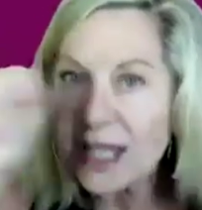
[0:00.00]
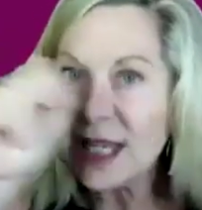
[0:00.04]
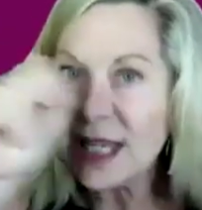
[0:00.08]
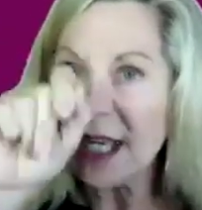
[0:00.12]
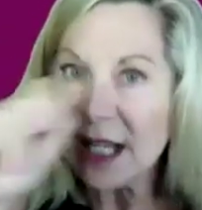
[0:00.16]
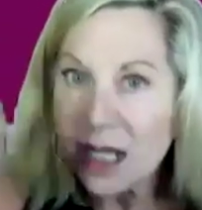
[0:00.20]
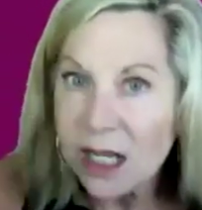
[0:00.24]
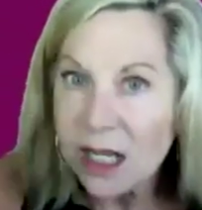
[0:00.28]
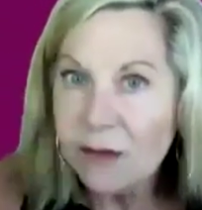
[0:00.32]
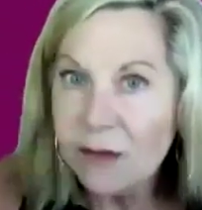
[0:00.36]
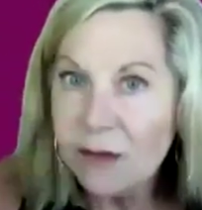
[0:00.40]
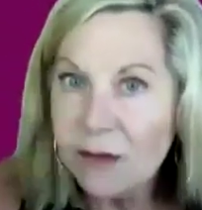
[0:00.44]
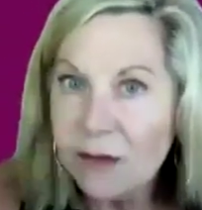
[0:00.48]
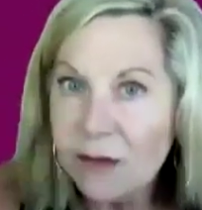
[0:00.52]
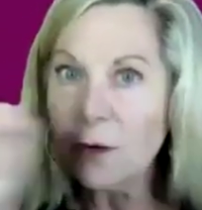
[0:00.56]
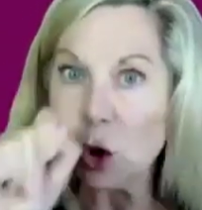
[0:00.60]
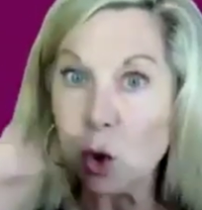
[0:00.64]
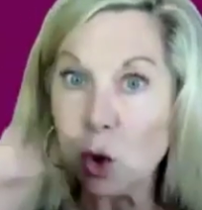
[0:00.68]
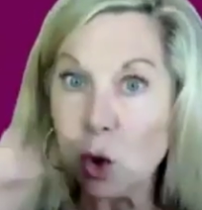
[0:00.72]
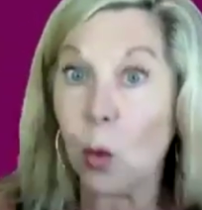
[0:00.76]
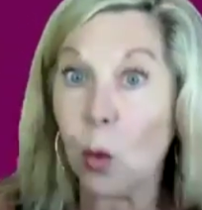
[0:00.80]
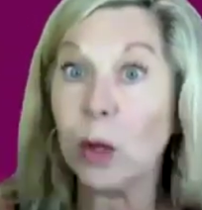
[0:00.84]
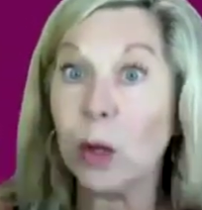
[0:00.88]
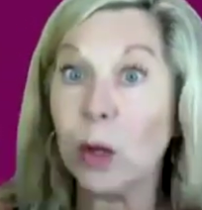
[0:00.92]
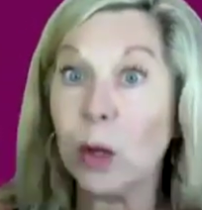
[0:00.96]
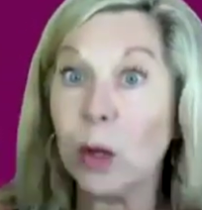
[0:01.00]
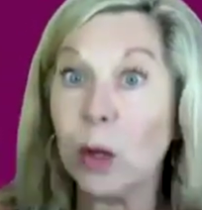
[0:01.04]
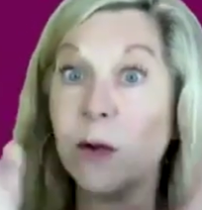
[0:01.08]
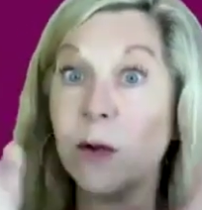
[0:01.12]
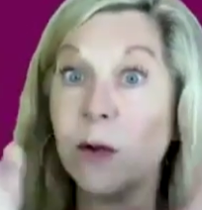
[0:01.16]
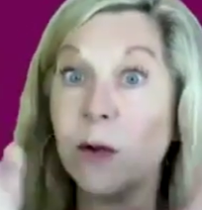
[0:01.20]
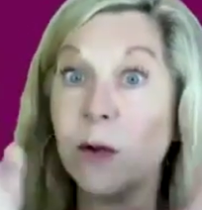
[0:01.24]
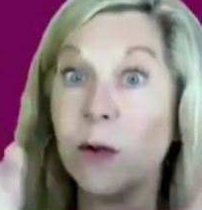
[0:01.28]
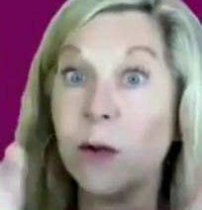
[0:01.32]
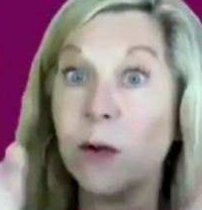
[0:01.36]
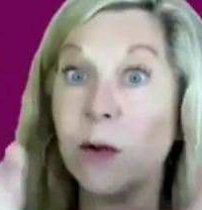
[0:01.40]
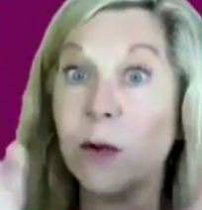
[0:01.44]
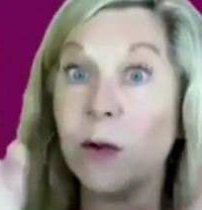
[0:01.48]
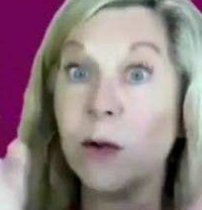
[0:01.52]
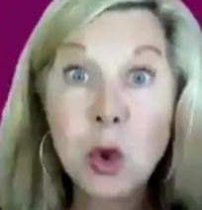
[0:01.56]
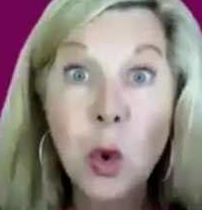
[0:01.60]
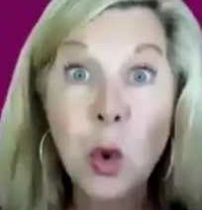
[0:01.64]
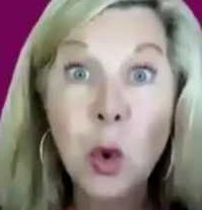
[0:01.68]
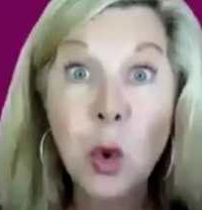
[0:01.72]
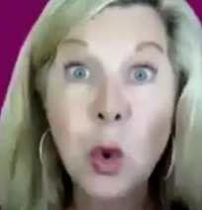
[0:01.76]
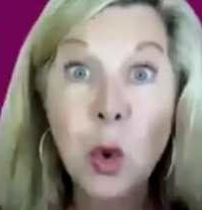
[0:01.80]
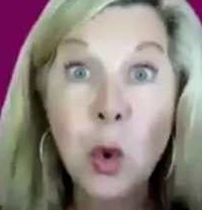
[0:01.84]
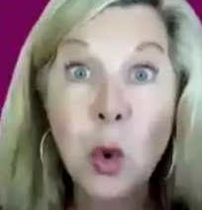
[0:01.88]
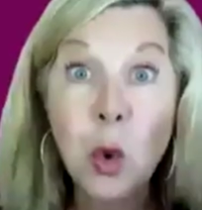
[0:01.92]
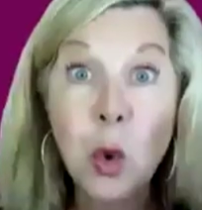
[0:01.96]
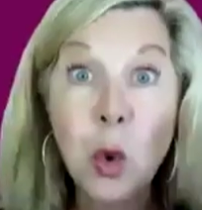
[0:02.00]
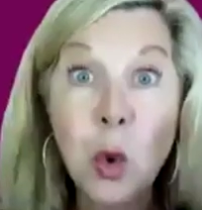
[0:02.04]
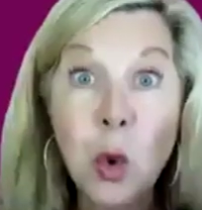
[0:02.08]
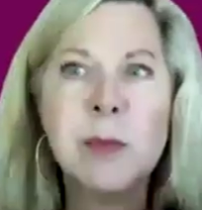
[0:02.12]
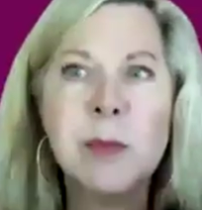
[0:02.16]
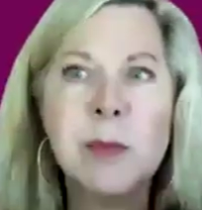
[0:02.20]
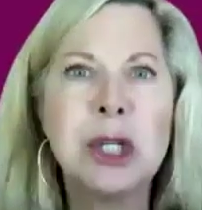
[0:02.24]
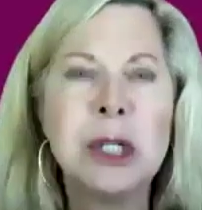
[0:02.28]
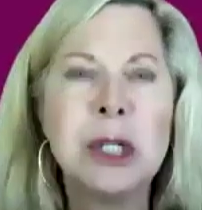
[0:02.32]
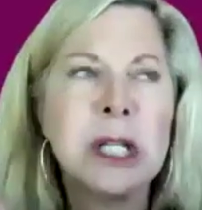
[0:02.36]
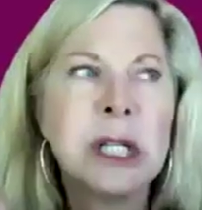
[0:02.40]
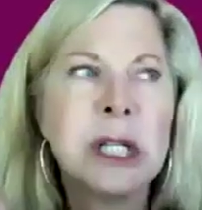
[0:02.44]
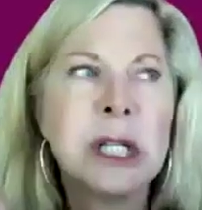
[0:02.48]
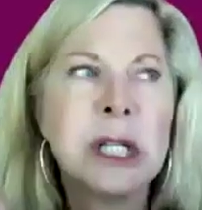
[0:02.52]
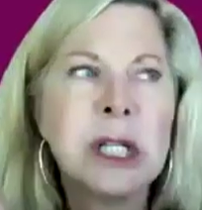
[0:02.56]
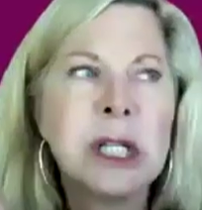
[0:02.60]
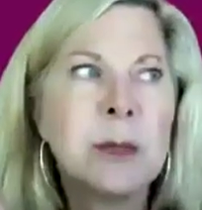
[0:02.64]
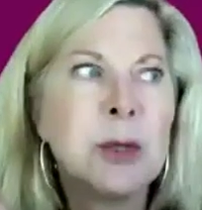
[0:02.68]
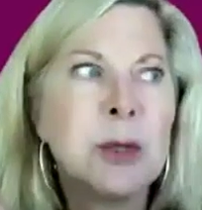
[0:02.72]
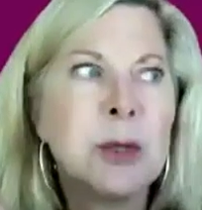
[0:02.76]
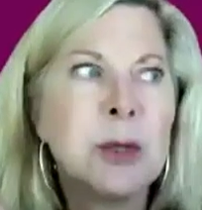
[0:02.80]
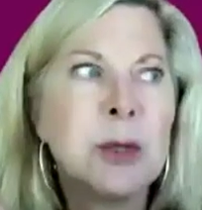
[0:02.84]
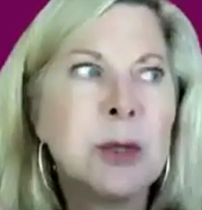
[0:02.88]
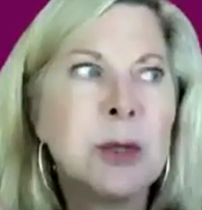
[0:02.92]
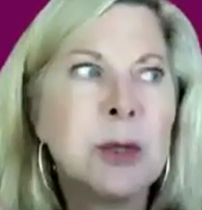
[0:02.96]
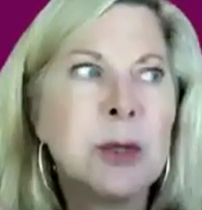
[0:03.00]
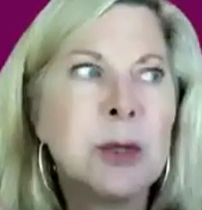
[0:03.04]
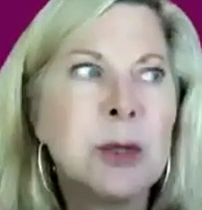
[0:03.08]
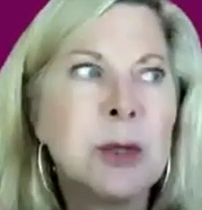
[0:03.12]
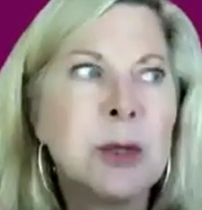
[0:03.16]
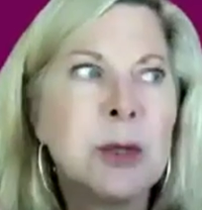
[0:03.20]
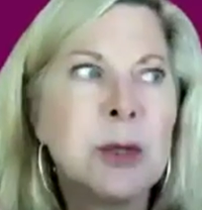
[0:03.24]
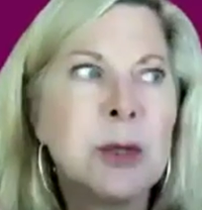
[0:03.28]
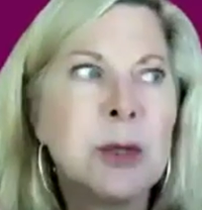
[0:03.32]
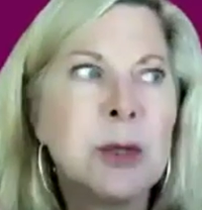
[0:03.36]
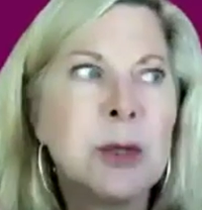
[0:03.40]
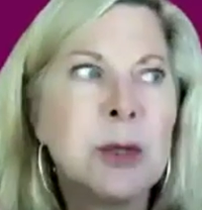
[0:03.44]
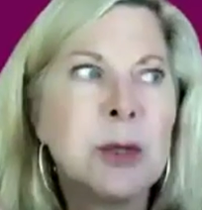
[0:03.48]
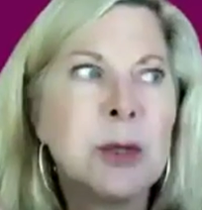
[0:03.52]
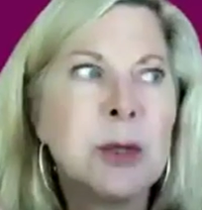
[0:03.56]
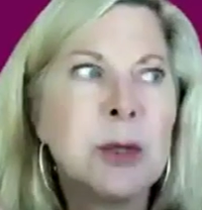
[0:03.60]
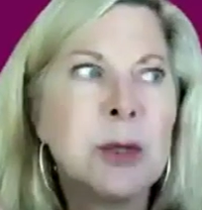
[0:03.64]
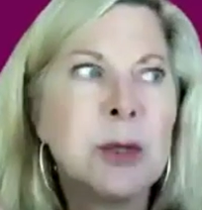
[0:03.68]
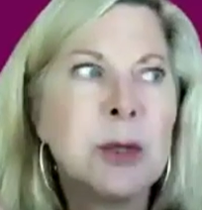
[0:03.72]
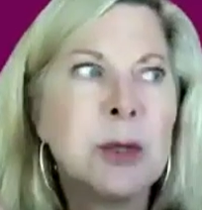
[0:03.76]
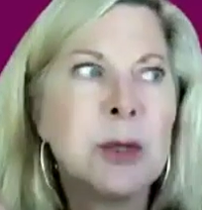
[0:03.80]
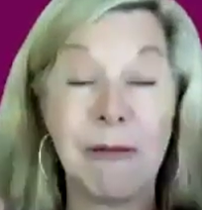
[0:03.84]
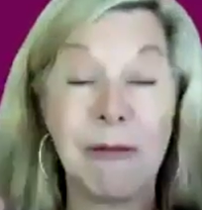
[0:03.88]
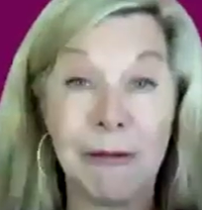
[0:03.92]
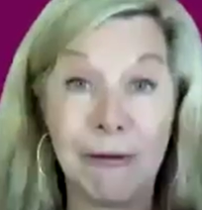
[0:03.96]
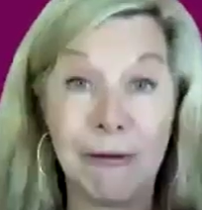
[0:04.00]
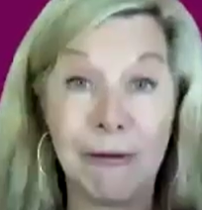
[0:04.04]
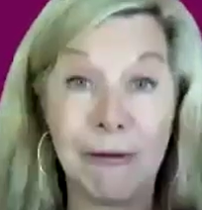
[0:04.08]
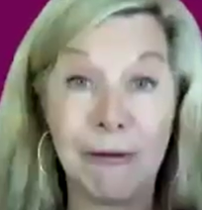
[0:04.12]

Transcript: taking inventory of what's going on with this machine because this machine is